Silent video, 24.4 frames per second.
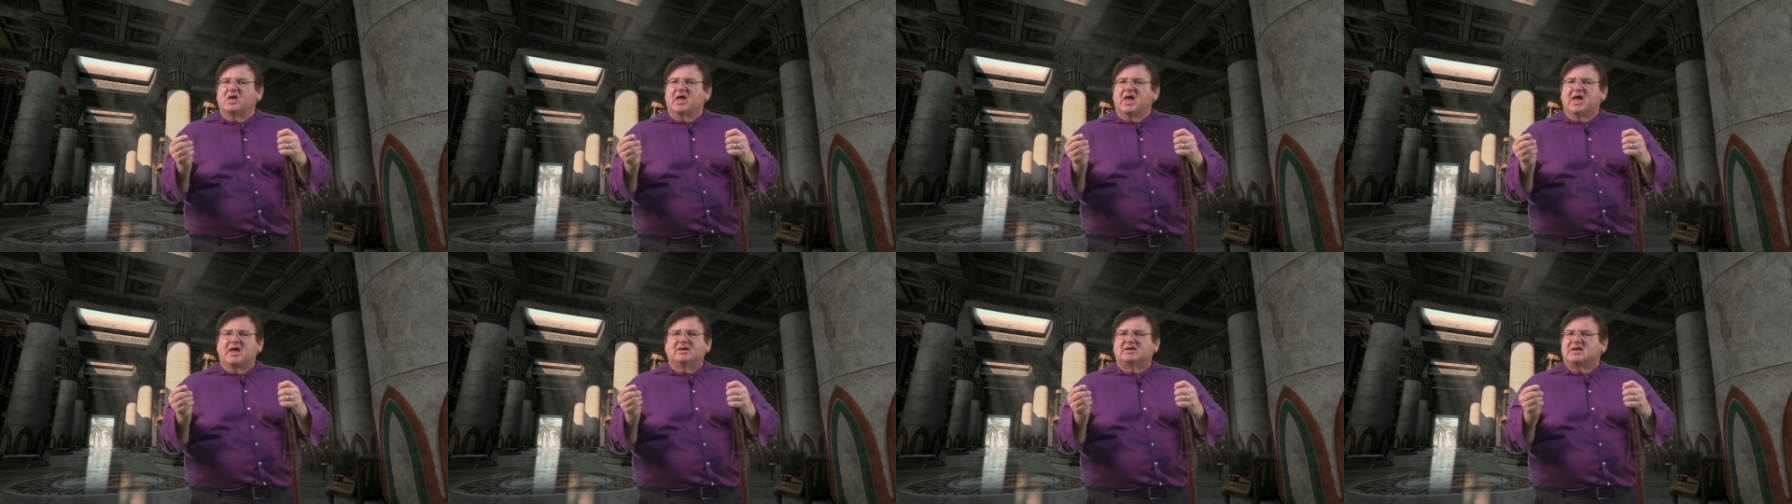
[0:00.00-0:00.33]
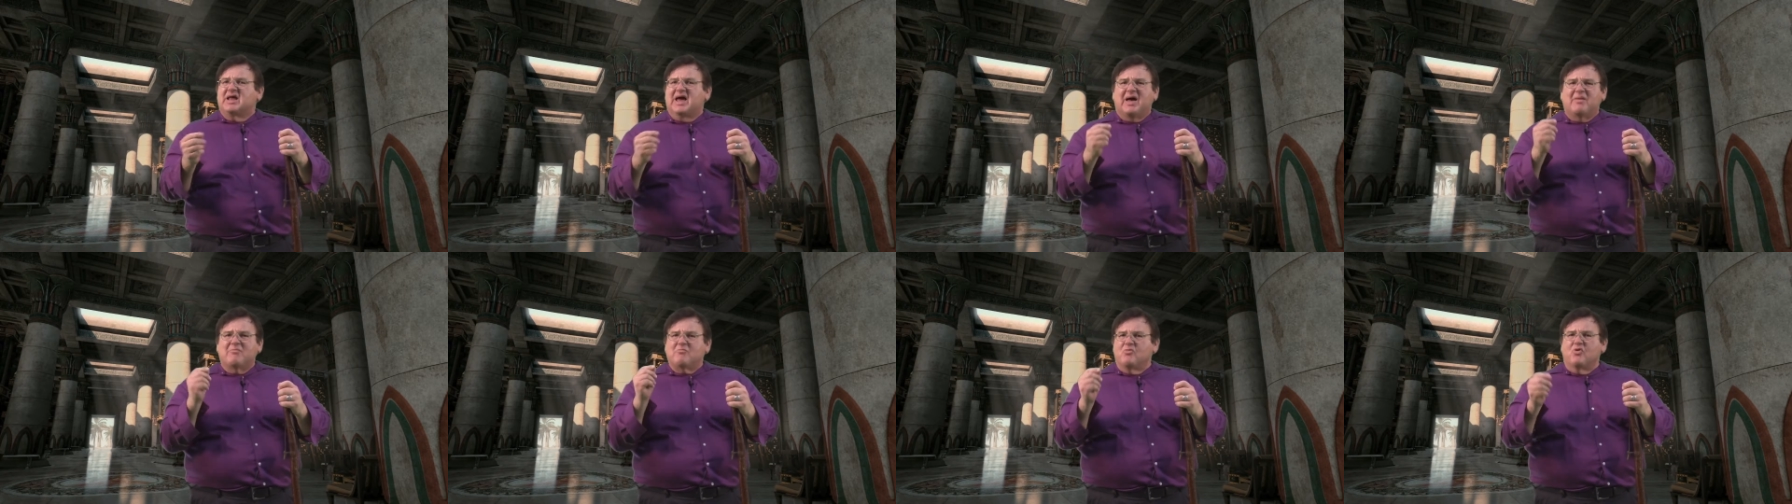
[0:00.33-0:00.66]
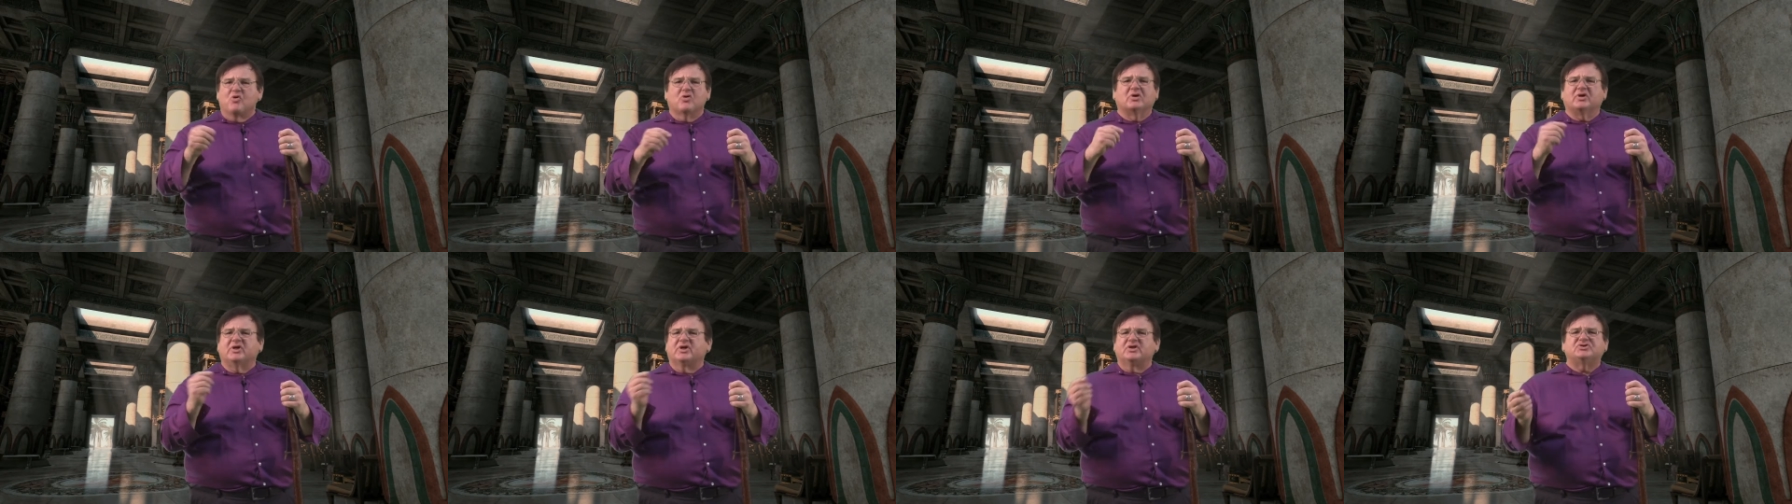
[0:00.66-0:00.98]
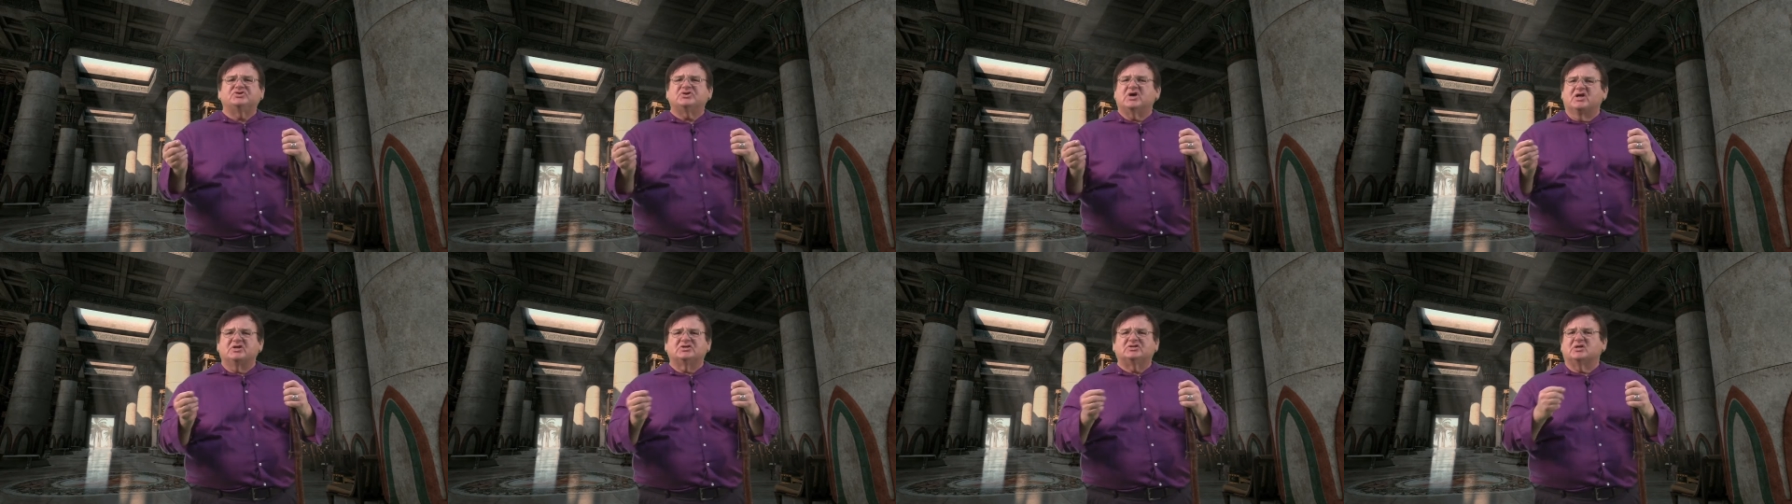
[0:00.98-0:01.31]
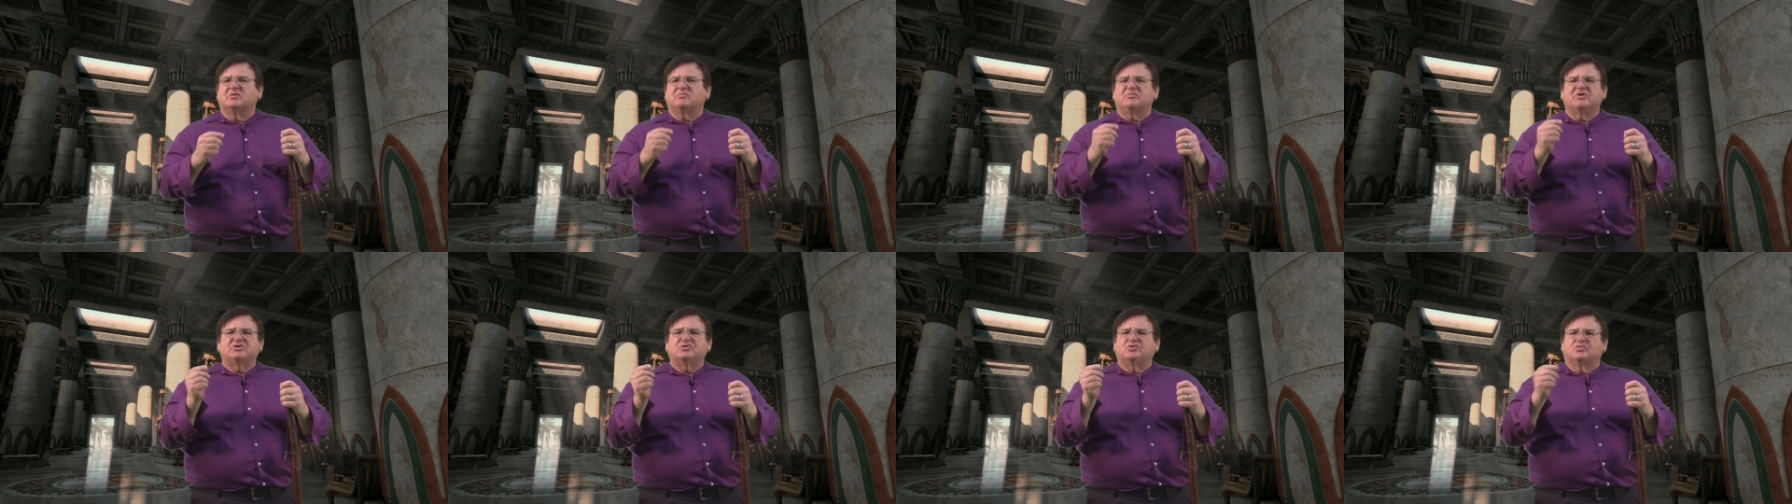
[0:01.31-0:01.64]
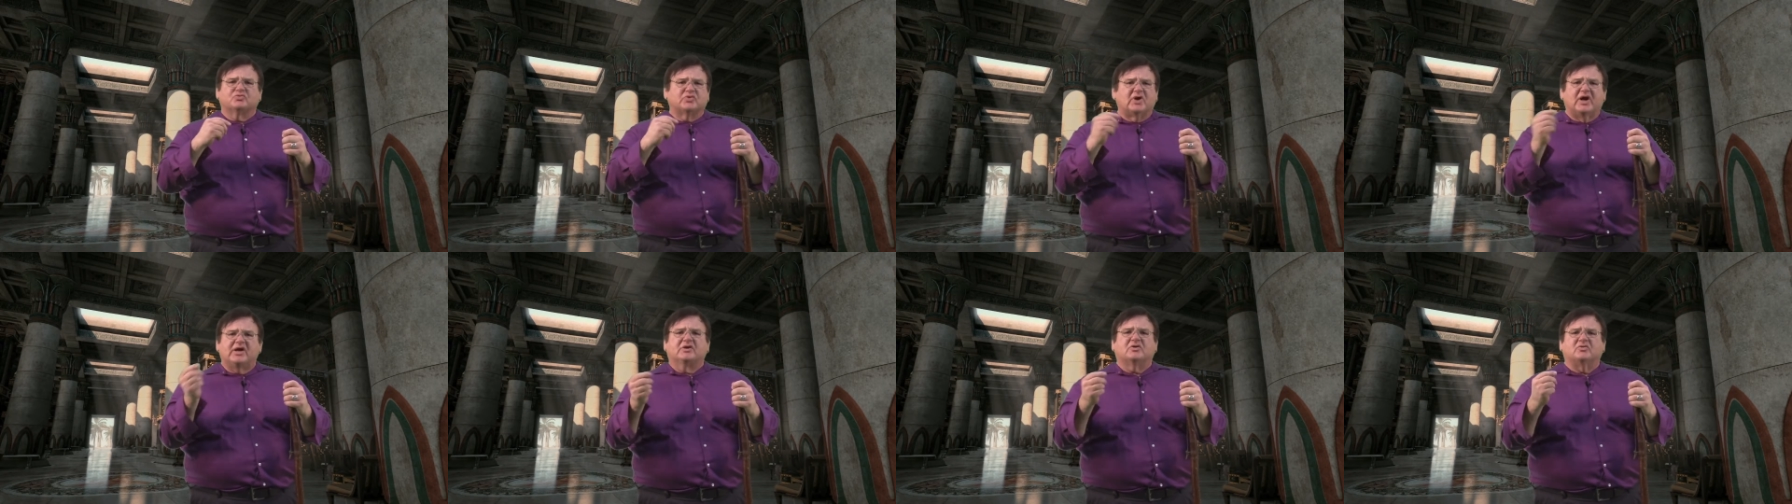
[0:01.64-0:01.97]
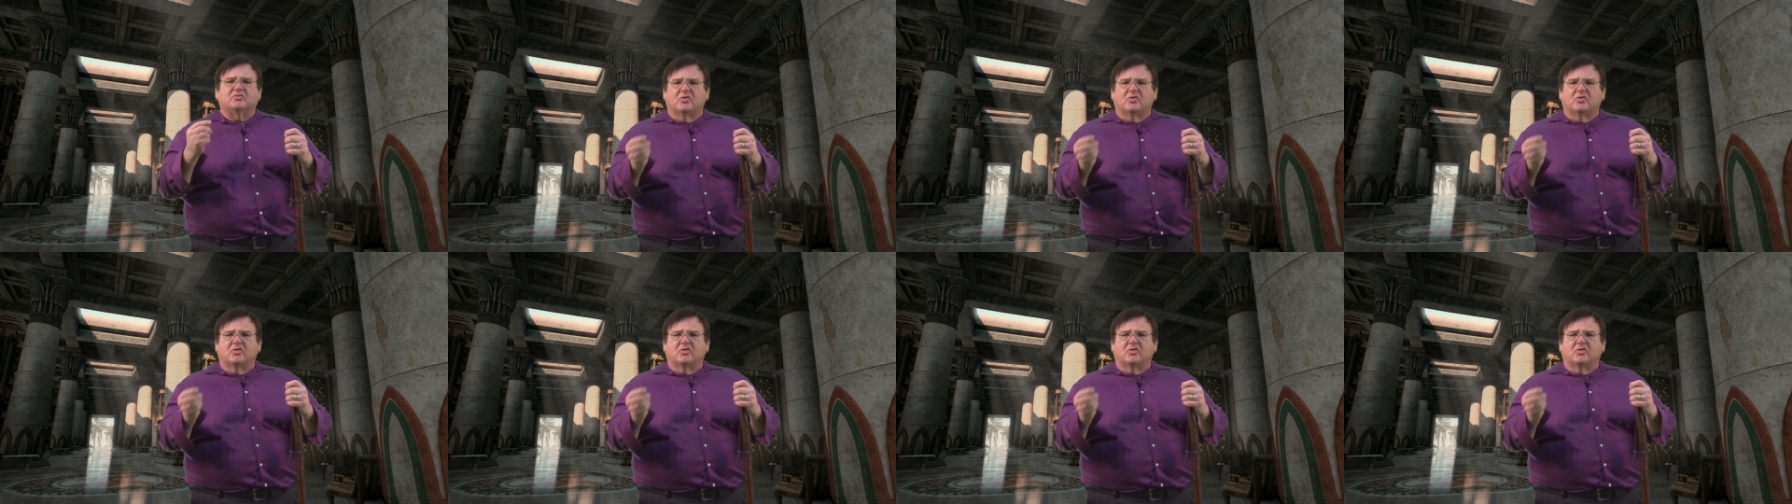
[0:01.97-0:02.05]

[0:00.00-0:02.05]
and not morally judge them as right